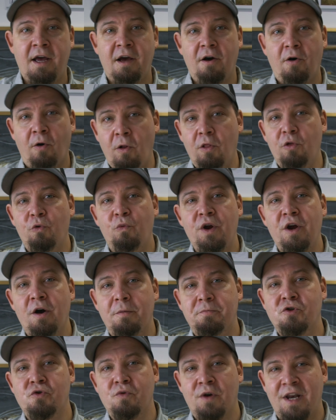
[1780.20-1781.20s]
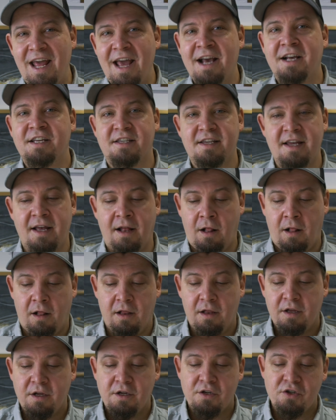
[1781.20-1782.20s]
all the way up to an XL.
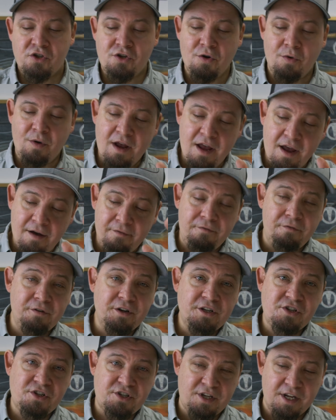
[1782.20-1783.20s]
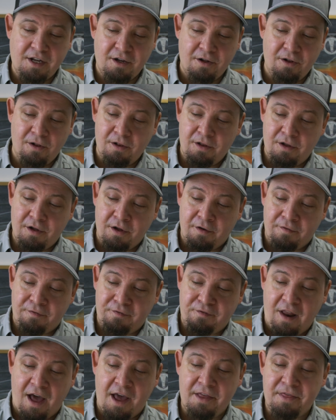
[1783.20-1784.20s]
So every single
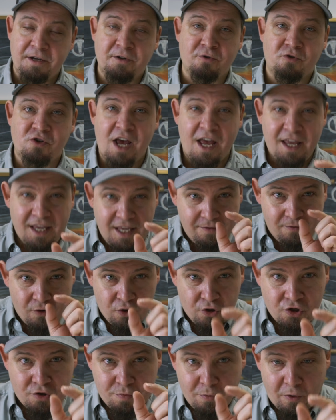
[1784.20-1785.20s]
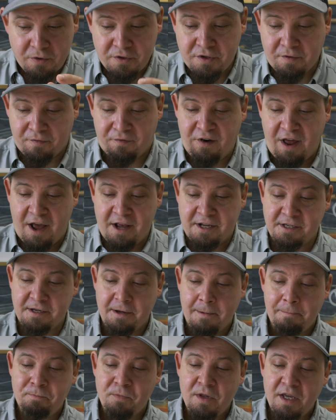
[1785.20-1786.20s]
fly that you tie, even the smallest of flies,
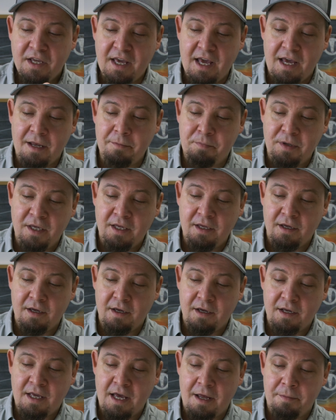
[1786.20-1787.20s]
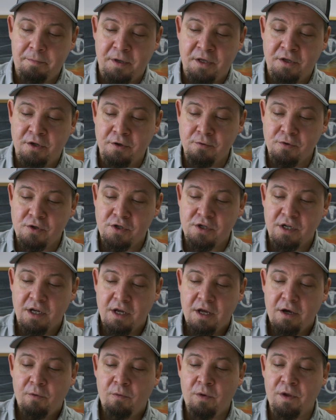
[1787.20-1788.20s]
can be used
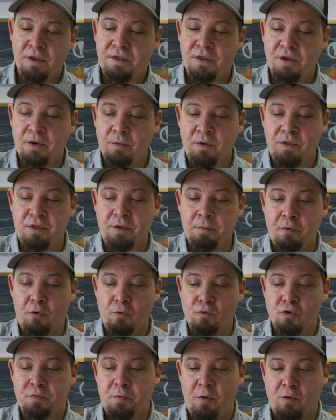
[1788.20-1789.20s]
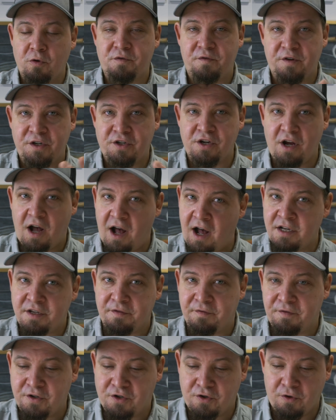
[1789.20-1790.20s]
with the Pro Sportfischer
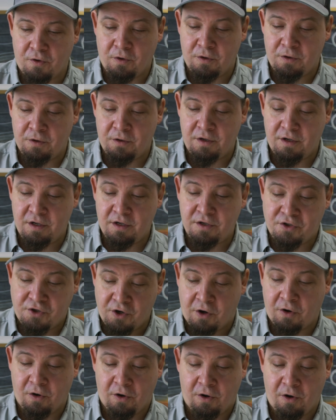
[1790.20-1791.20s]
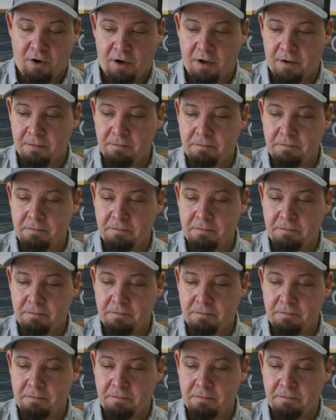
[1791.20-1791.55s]
artificial jungle cock.